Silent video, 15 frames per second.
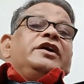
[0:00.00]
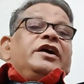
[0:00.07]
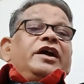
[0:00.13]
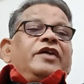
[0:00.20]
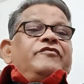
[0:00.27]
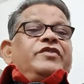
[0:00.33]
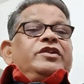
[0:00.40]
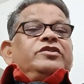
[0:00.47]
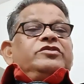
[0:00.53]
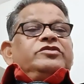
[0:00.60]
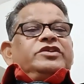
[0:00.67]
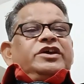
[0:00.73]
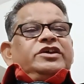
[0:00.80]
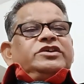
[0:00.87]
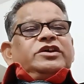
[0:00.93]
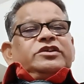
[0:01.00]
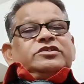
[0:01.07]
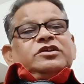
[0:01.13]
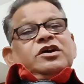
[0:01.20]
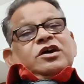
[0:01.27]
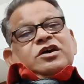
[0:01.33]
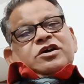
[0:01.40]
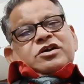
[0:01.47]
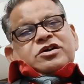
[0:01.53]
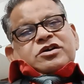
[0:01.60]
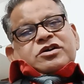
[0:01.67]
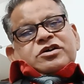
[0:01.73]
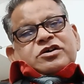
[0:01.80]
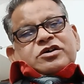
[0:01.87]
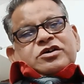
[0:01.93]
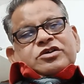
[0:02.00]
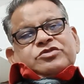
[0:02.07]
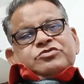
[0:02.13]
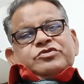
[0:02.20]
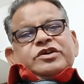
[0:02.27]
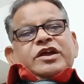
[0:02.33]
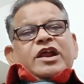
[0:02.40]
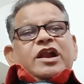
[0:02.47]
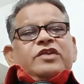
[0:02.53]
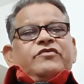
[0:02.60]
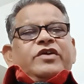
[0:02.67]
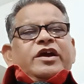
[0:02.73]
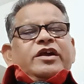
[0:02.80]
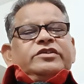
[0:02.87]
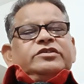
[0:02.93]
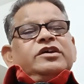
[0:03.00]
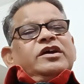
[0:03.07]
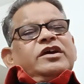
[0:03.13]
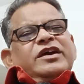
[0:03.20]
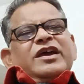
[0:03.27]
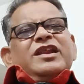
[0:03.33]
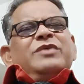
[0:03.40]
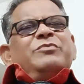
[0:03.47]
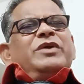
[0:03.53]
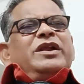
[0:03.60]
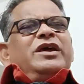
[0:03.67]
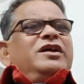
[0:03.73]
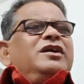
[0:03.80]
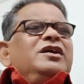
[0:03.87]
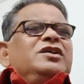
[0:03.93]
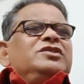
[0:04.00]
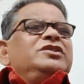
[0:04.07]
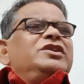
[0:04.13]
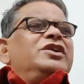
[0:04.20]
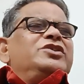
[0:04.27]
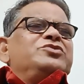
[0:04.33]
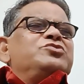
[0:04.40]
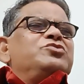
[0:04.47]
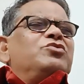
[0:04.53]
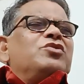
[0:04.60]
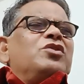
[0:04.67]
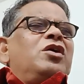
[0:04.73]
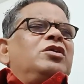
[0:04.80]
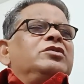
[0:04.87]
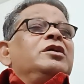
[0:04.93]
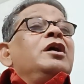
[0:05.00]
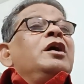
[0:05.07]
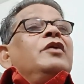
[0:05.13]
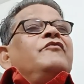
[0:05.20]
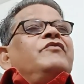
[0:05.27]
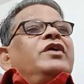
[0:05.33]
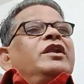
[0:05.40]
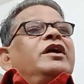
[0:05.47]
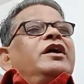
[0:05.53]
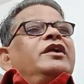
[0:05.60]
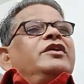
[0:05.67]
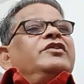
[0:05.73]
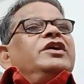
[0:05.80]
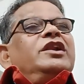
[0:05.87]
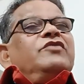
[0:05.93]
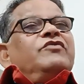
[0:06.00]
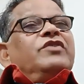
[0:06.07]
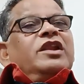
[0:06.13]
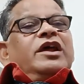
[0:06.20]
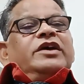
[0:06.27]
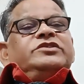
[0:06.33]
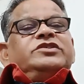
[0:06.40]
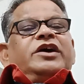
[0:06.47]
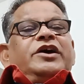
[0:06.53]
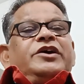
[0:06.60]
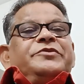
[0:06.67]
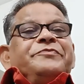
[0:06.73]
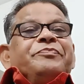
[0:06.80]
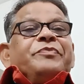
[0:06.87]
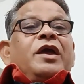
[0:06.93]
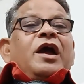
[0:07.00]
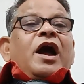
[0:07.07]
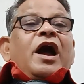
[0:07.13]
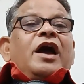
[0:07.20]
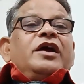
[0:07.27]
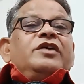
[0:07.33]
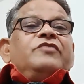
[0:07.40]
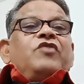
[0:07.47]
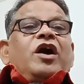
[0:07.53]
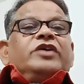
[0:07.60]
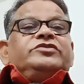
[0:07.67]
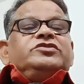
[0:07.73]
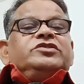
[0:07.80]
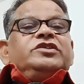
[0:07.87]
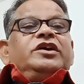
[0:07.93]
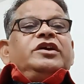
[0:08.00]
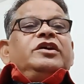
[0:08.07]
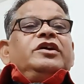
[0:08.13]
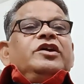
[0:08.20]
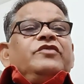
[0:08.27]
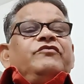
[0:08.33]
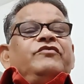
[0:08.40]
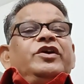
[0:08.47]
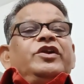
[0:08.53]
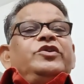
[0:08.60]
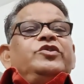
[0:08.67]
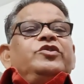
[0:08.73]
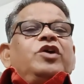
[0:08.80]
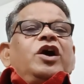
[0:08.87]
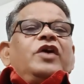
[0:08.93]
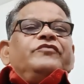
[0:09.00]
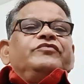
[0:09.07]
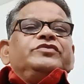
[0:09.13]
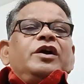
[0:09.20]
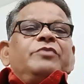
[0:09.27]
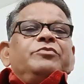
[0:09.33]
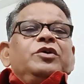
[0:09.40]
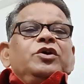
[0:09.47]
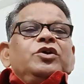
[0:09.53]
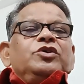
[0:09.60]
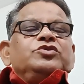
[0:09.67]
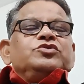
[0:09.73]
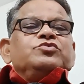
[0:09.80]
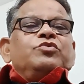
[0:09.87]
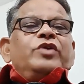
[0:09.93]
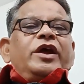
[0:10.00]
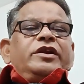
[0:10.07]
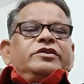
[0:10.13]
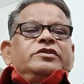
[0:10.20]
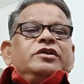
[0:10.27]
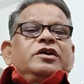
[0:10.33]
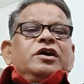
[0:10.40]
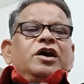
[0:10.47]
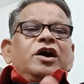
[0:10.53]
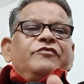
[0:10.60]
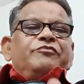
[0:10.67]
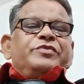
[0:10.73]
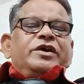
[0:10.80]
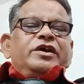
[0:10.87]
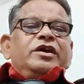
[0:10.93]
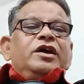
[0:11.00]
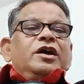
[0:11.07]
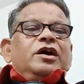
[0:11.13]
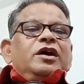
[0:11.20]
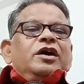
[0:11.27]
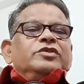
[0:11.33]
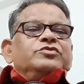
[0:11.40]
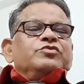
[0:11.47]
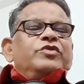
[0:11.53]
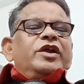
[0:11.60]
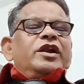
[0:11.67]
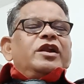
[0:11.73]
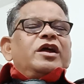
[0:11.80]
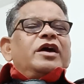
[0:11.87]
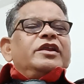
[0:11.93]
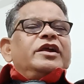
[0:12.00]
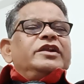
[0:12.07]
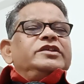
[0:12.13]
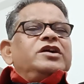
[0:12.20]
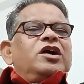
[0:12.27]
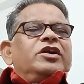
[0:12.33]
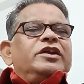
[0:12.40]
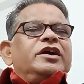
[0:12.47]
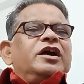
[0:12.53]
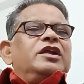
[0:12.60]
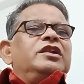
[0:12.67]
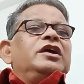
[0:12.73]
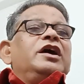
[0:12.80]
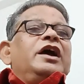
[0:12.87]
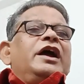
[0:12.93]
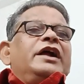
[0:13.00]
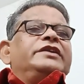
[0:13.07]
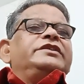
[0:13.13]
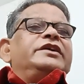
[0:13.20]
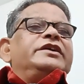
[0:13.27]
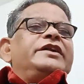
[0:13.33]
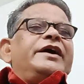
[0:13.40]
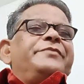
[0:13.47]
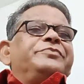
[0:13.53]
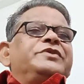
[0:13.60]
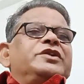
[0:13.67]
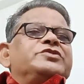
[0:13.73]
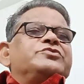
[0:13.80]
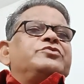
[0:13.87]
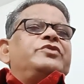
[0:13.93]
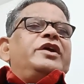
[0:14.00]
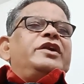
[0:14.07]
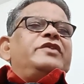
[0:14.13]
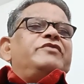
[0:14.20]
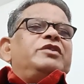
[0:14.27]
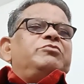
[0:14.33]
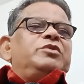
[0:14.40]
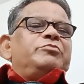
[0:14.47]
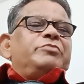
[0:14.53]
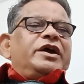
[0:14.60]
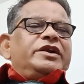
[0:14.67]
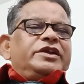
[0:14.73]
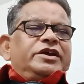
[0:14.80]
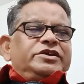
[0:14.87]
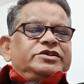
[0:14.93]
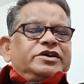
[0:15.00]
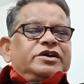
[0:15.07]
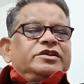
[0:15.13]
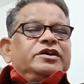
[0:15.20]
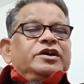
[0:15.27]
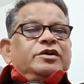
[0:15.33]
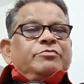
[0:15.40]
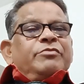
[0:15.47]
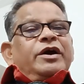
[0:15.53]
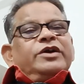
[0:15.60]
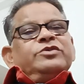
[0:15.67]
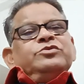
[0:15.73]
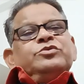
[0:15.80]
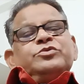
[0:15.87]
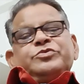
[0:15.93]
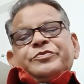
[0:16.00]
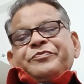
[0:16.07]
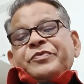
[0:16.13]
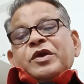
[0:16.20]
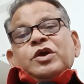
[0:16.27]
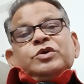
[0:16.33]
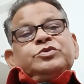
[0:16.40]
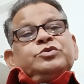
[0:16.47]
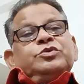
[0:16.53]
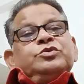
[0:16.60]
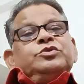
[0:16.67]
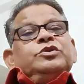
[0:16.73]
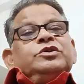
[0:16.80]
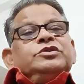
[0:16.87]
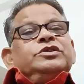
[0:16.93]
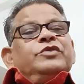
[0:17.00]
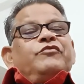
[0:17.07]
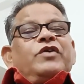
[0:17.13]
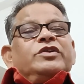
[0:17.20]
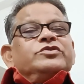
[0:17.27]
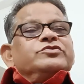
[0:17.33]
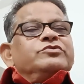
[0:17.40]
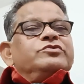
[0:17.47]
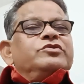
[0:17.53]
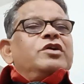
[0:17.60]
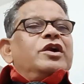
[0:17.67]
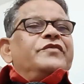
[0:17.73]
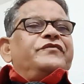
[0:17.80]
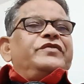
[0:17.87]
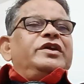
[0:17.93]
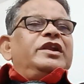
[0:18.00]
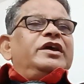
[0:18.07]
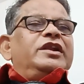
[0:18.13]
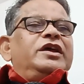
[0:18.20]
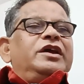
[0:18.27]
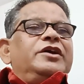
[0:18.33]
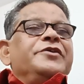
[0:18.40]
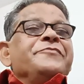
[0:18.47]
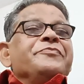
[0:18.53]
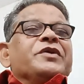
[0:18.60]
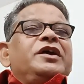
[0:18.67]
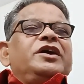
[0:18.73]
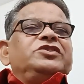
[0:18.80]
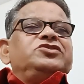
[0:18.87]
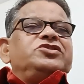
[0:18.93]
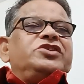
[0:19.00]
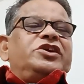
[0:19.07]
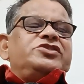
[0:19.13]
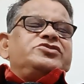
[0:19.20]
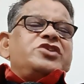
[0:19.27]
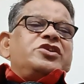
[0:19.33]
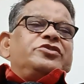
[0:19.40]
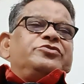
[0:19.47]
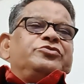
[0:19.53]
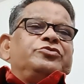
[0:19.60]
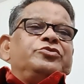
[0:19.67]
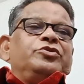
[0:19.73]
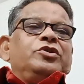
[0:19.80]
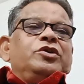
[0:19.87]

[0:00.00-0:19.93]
Even teachers, junior advocates, anybody, there is no wrong. When I deliver lecture, I watch the video of some student. After a student, I read the article. At that time, that student will be my teacher, my guru. So the one should not feel any hesitation to,